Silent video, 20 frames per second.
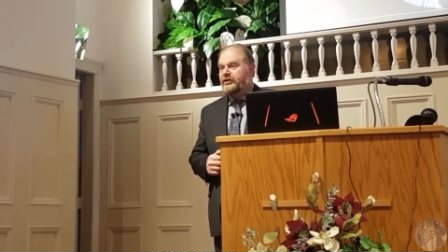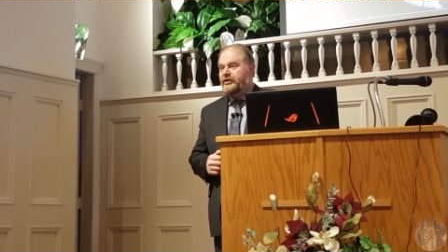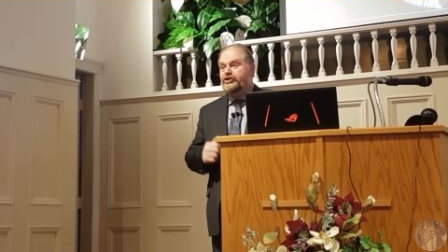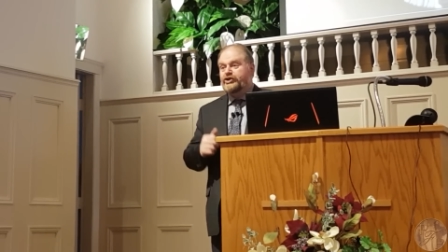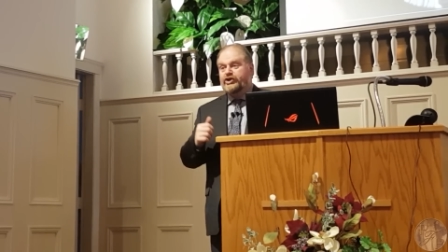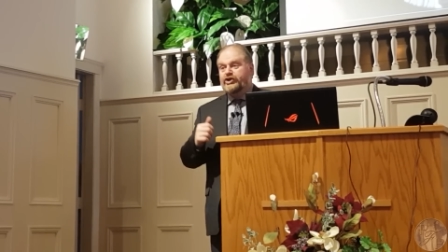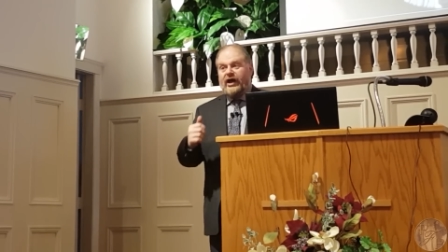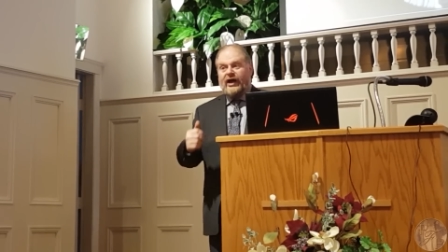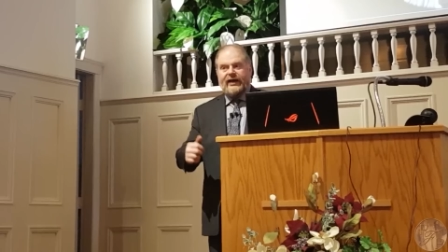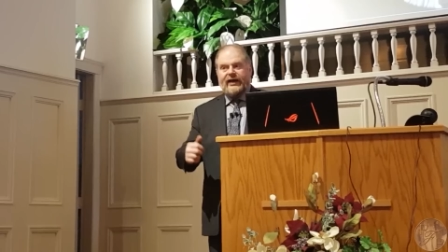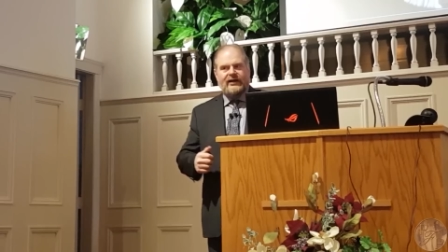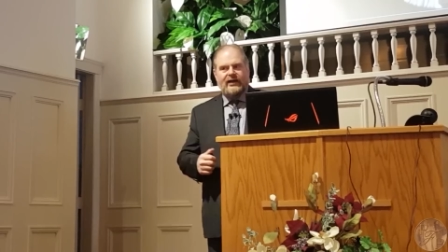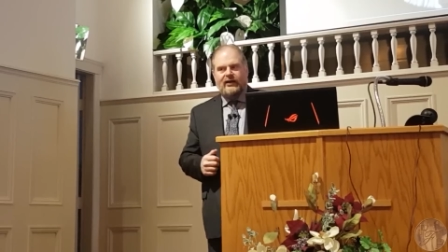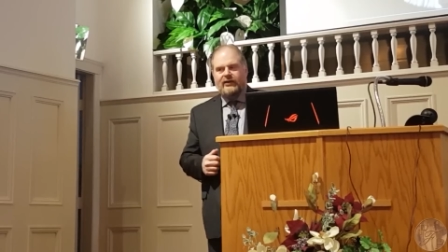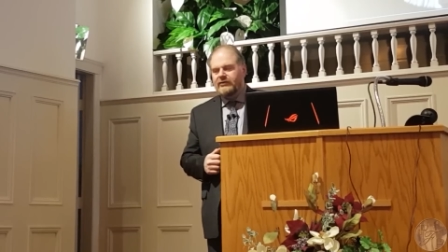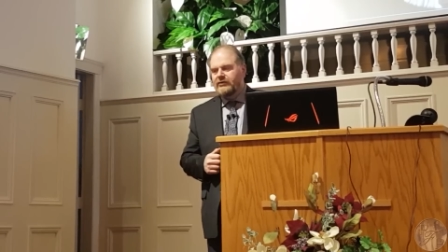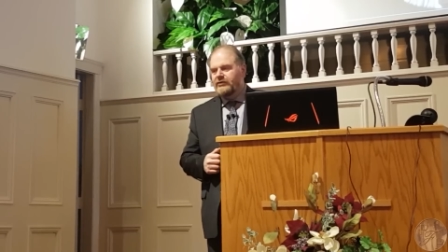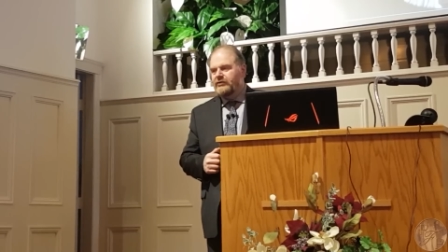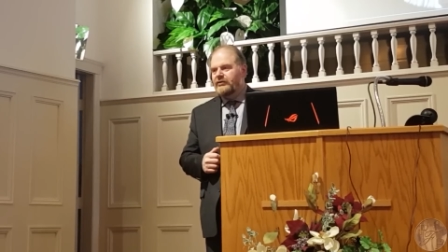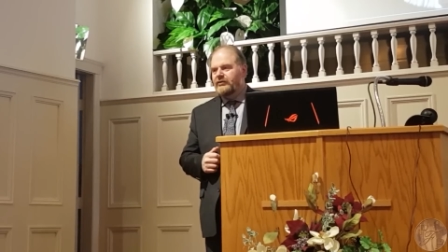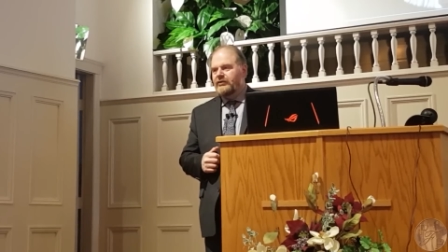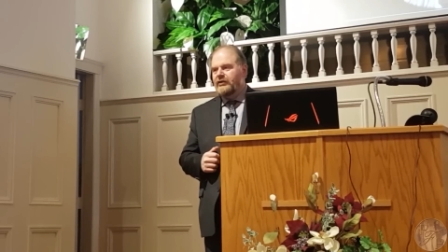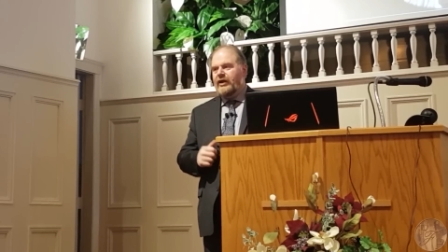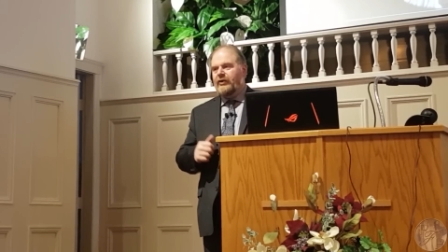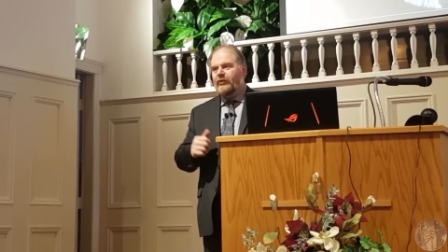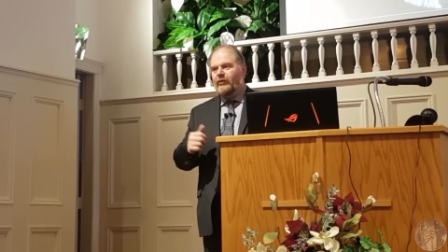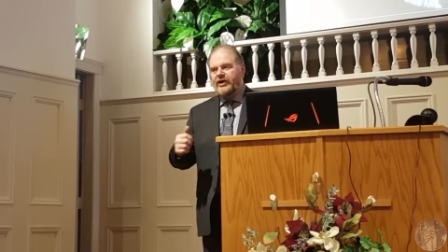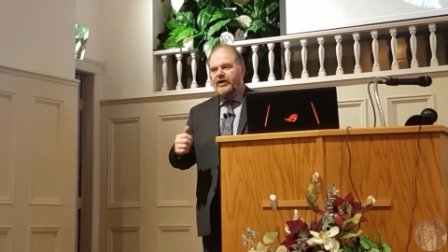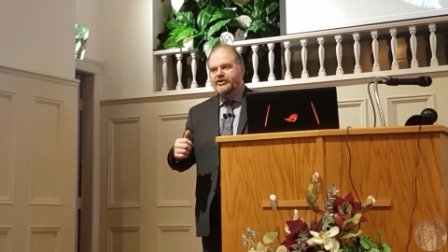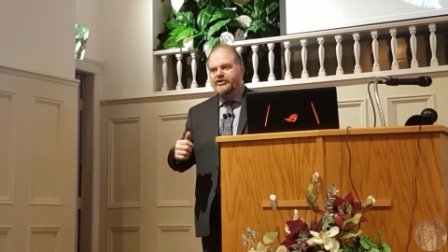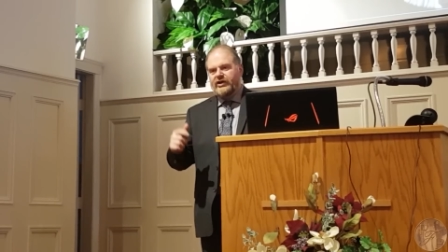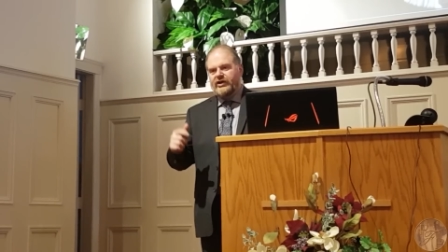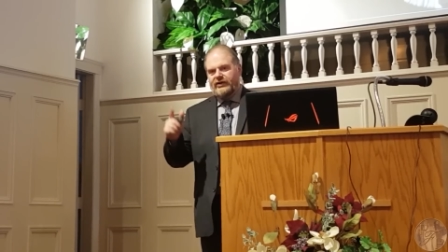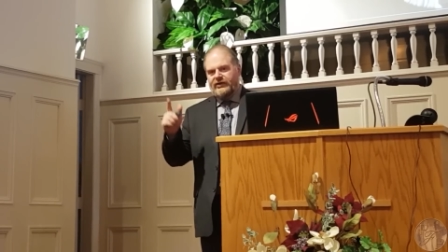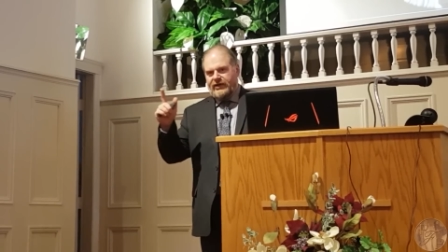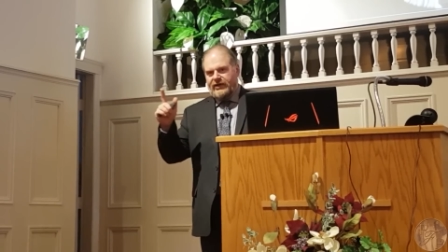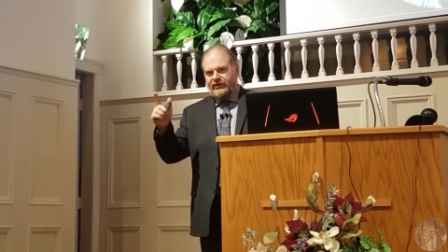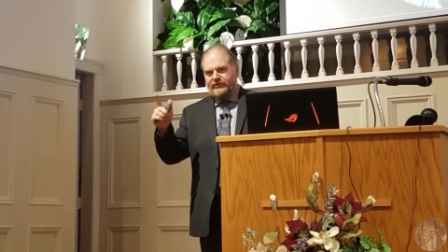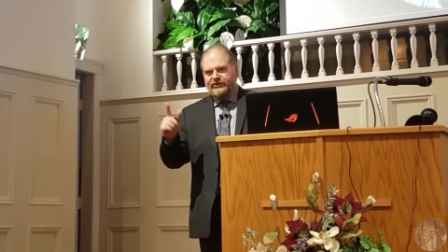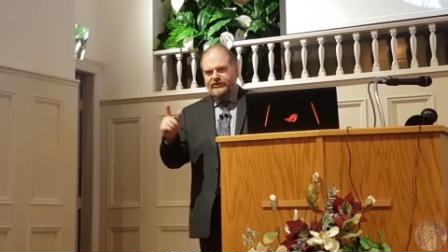China, and
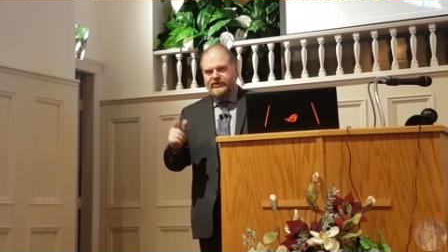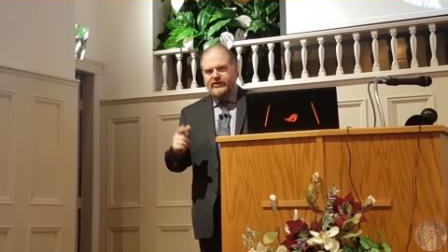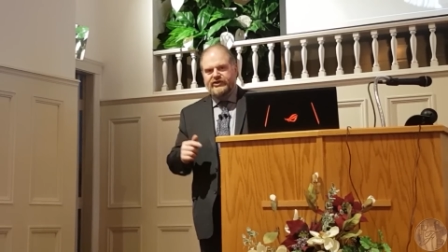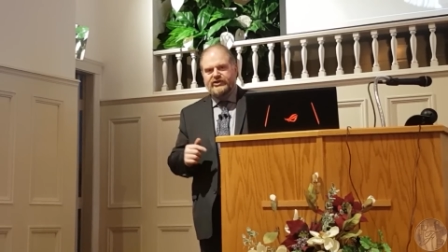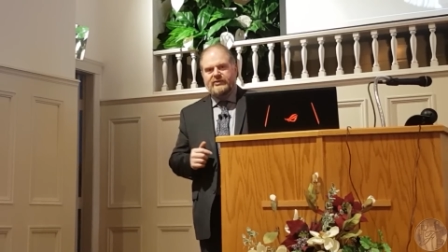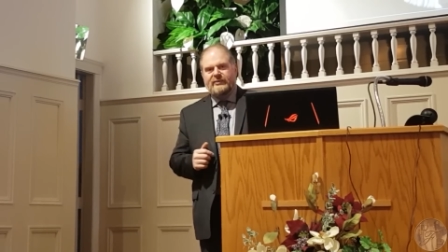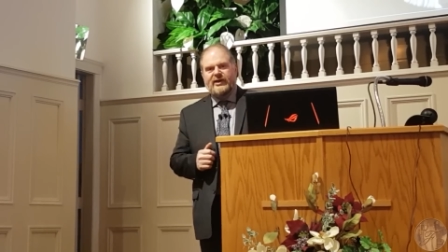Russia, interesting she